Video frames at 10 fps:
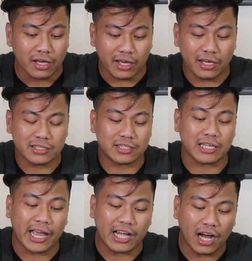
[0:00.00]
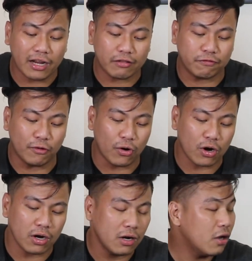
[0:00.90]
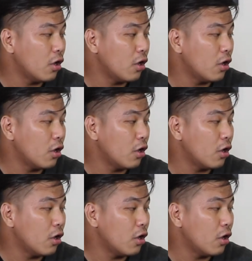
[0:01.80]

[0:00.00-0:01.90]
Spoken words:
I got it for